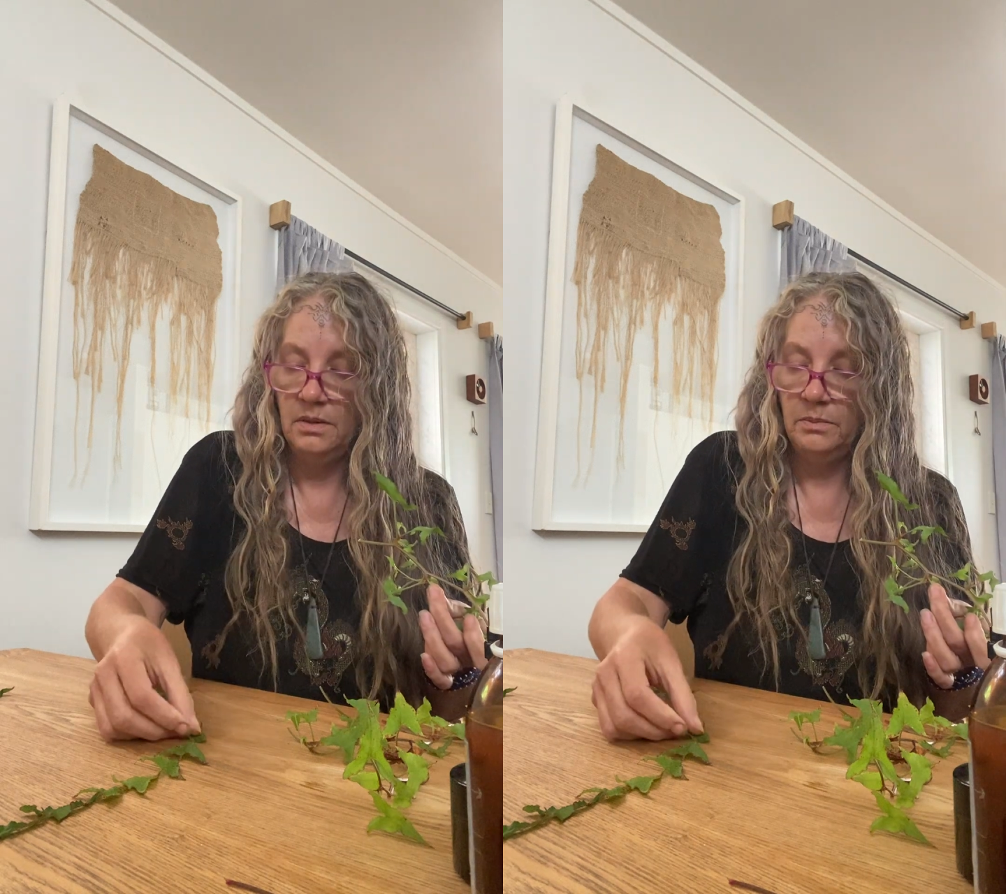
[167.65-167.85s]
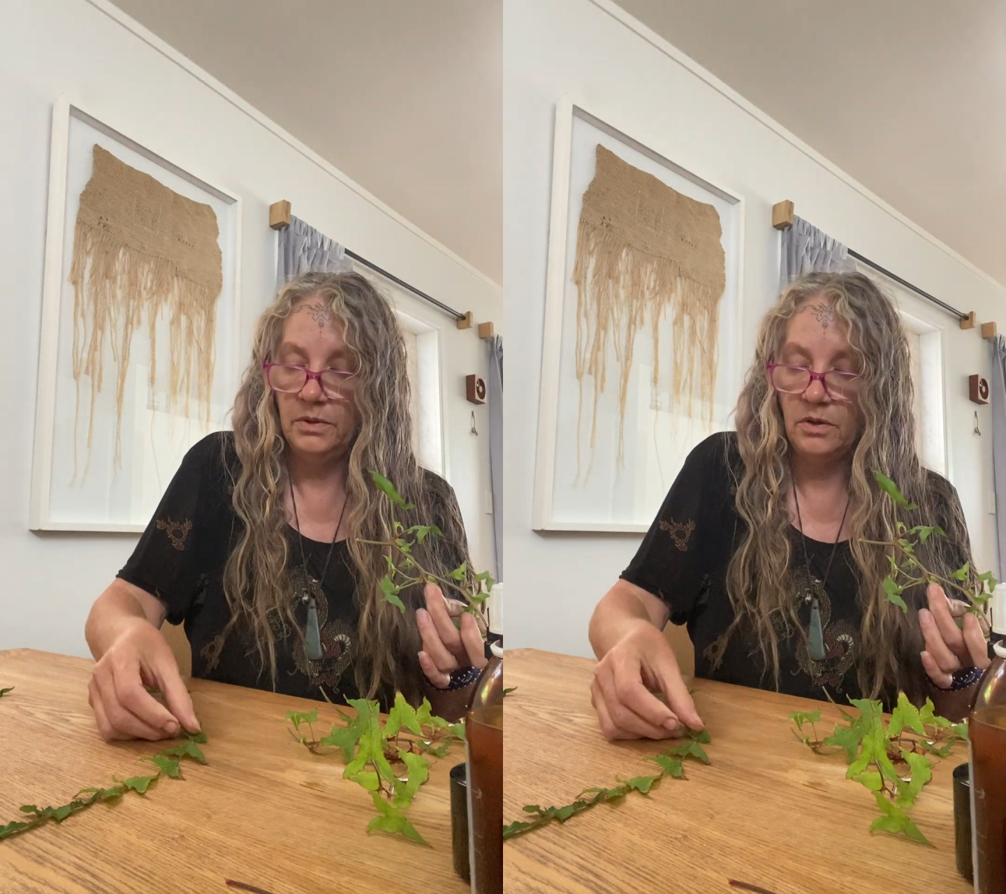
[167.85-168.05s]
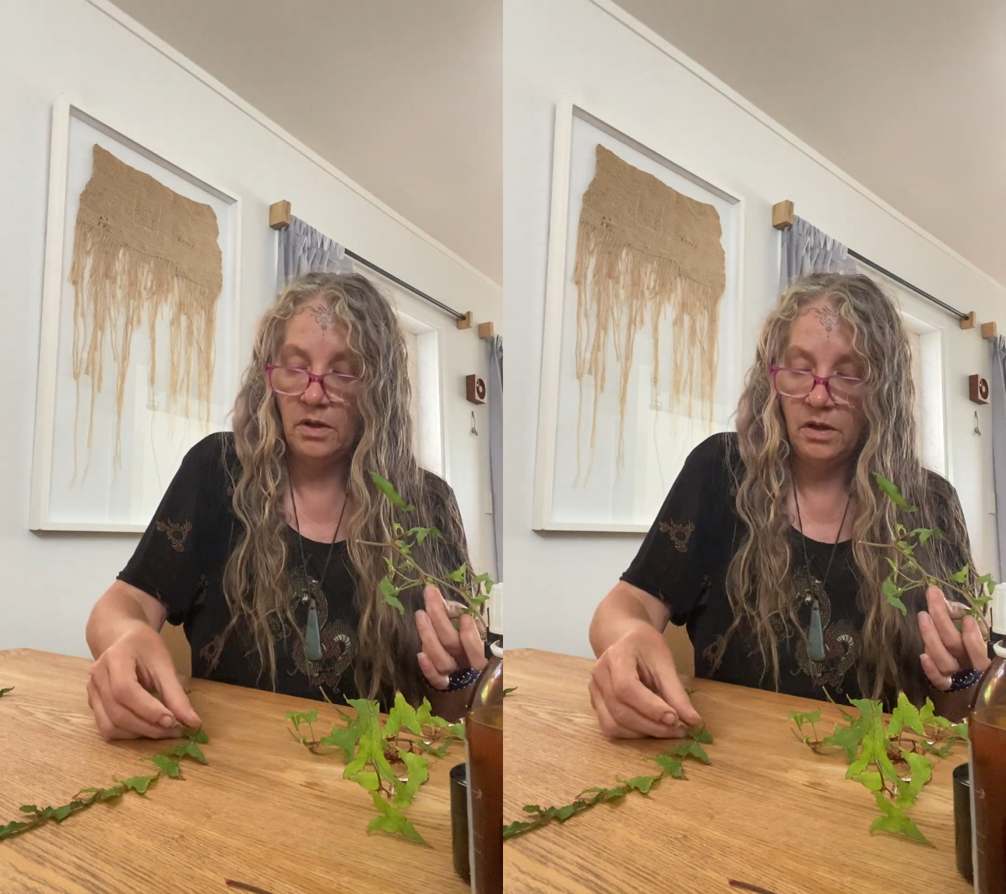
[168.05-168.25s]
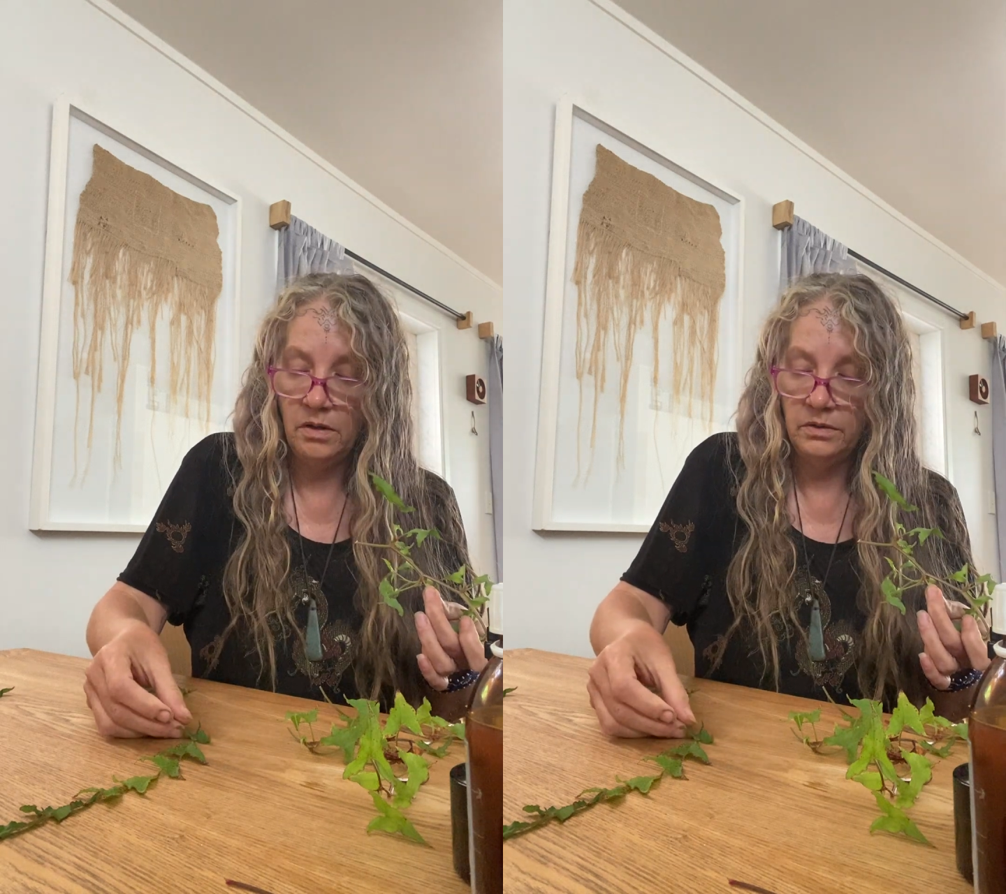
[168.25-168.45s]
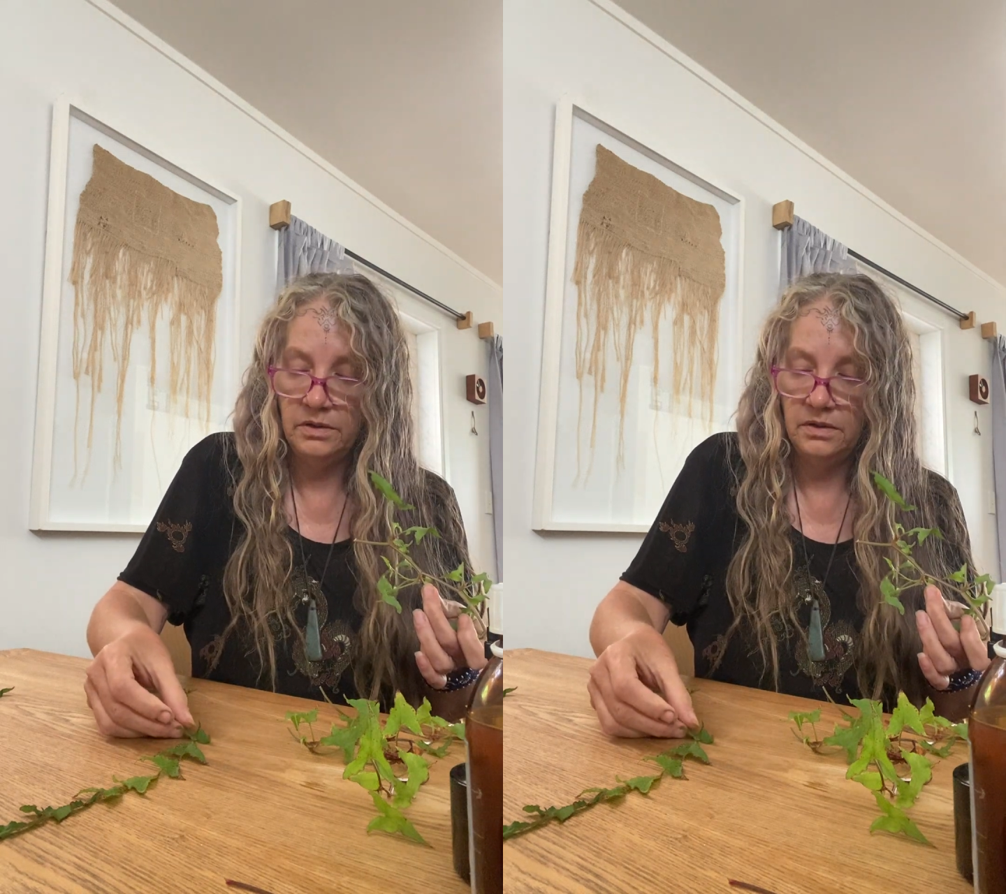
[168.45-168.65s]
but
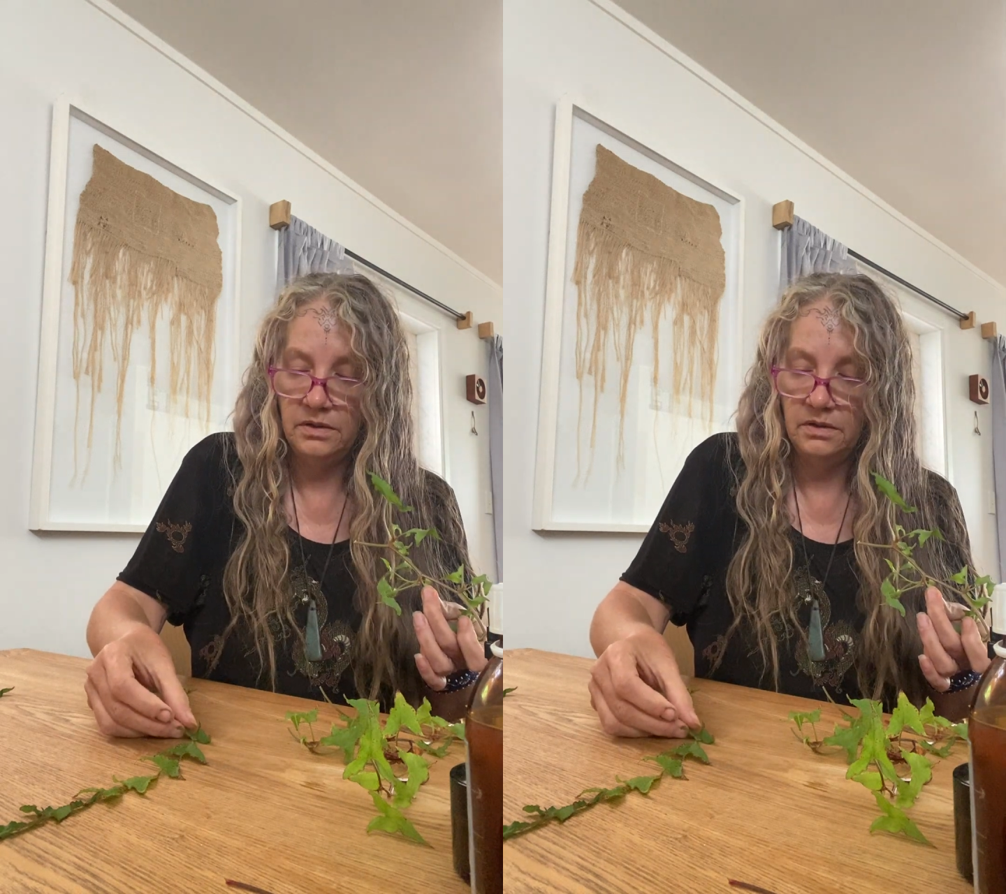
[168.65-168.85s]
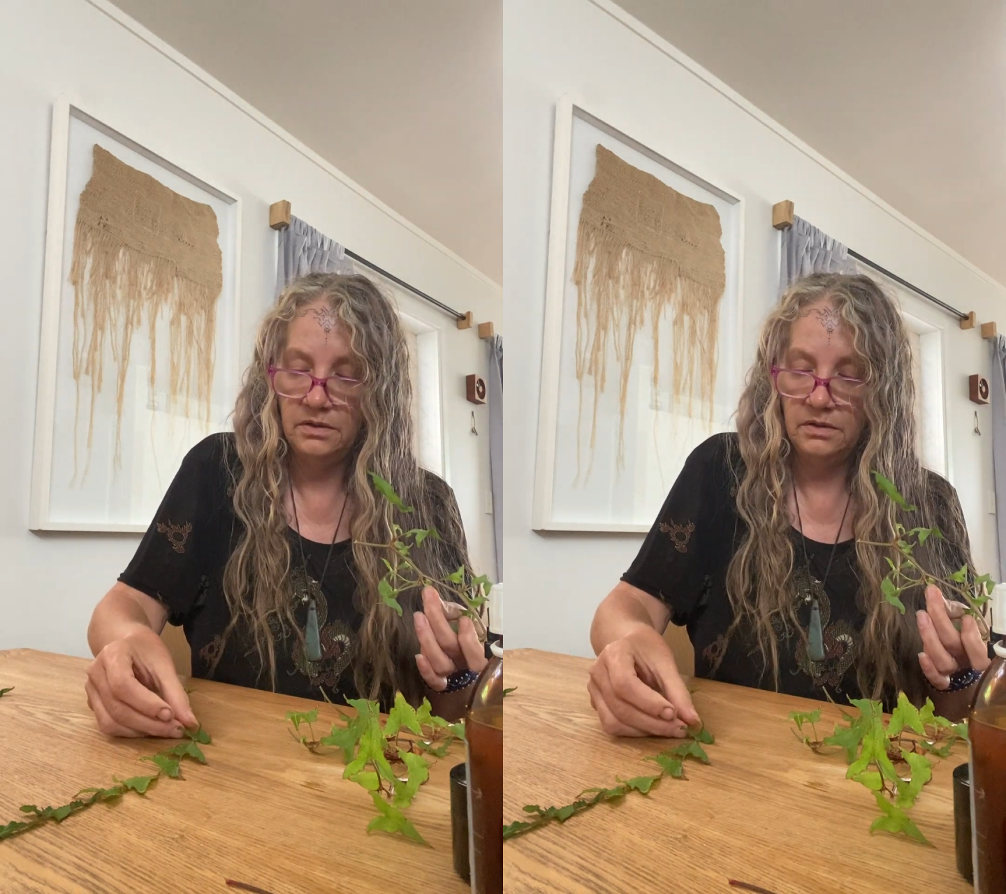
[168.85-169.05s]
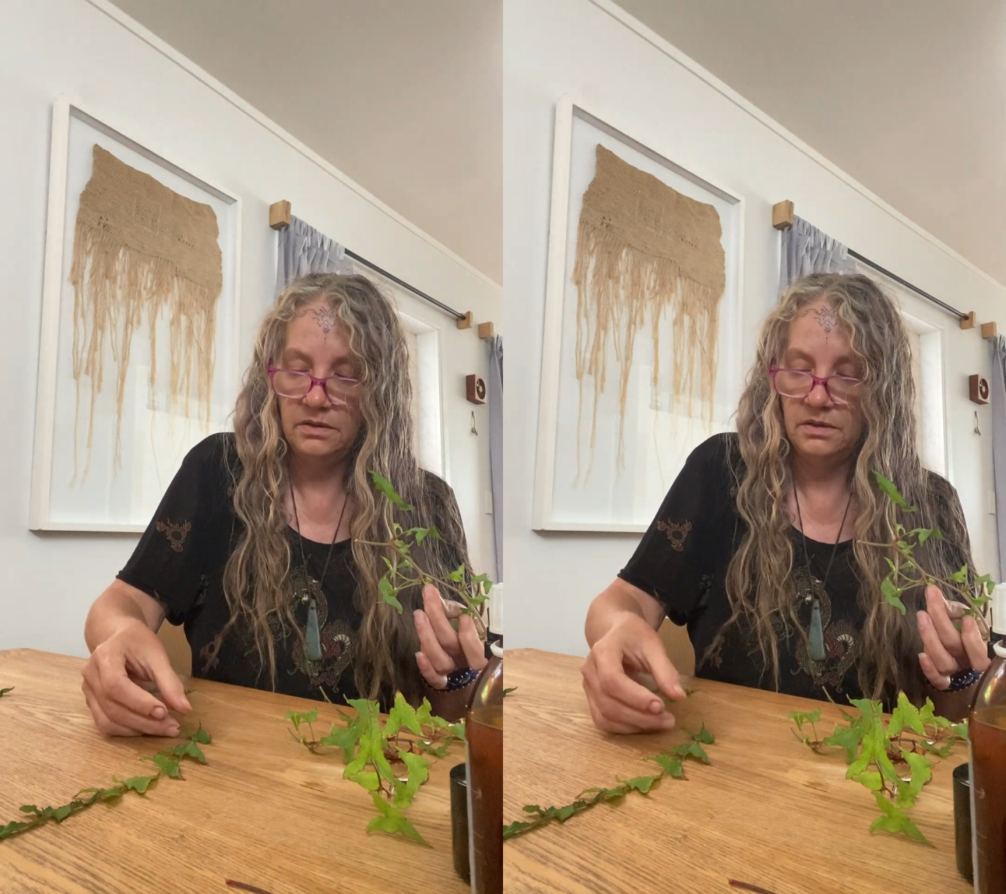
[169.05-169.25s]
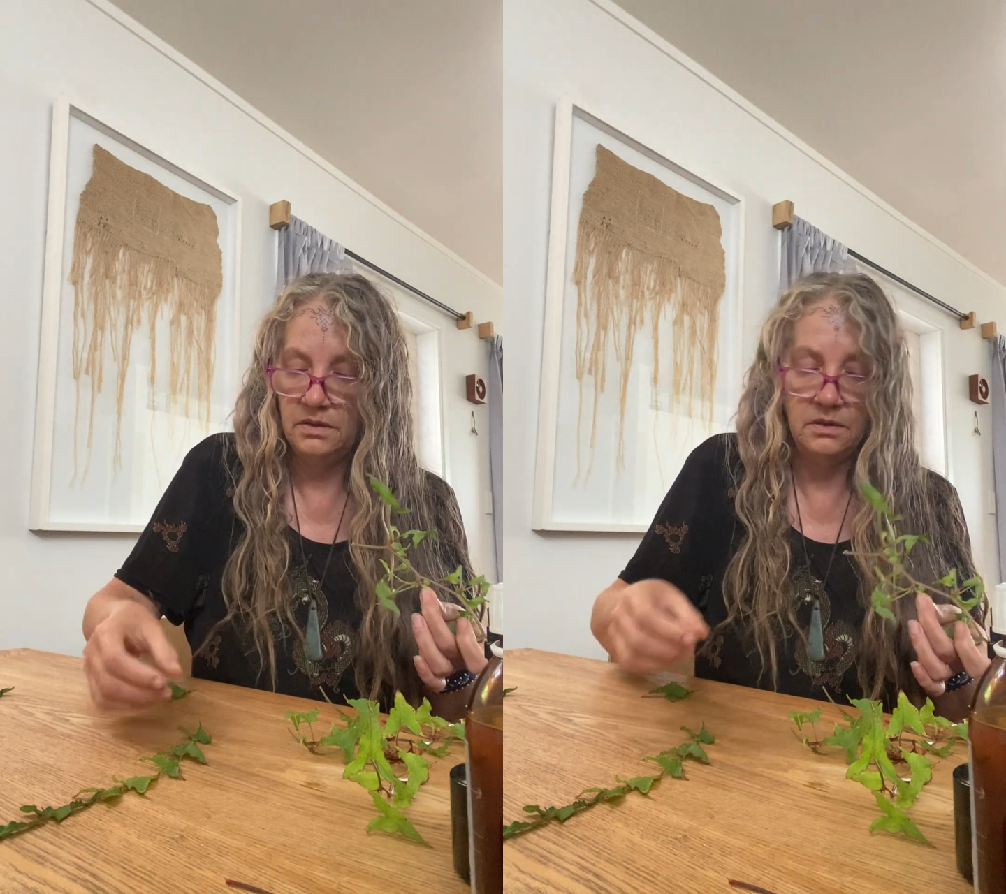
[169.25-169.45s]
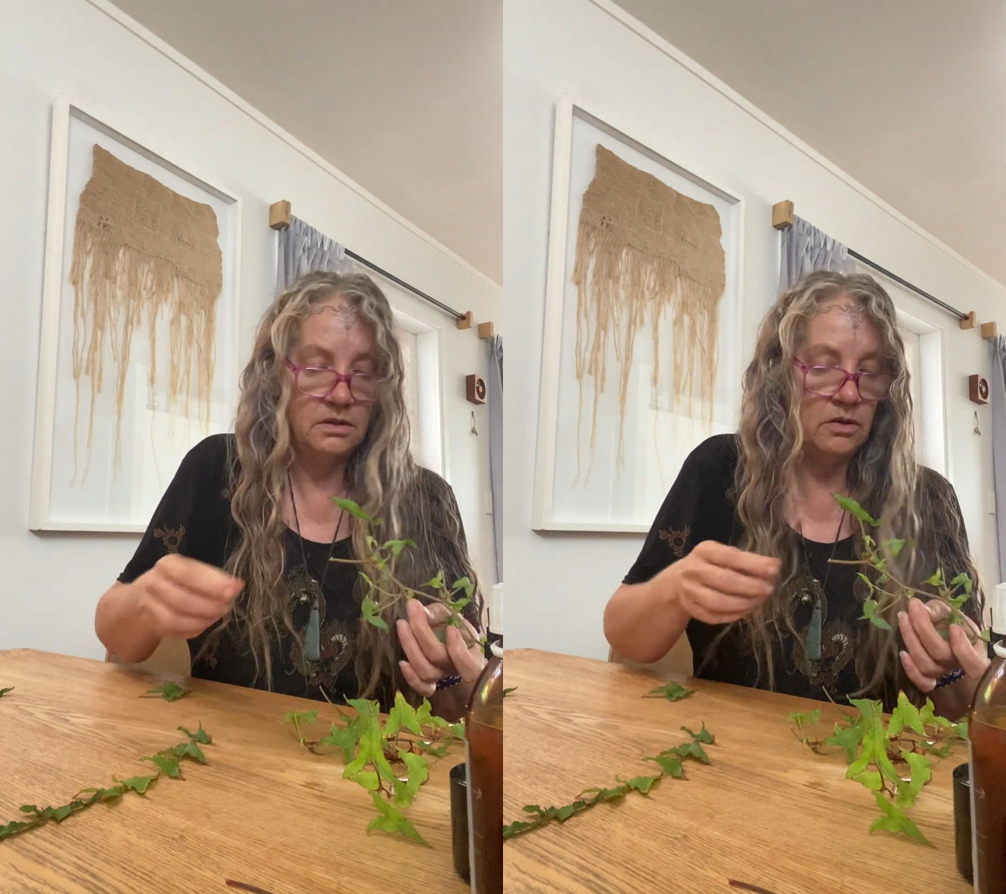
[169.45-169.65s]
called to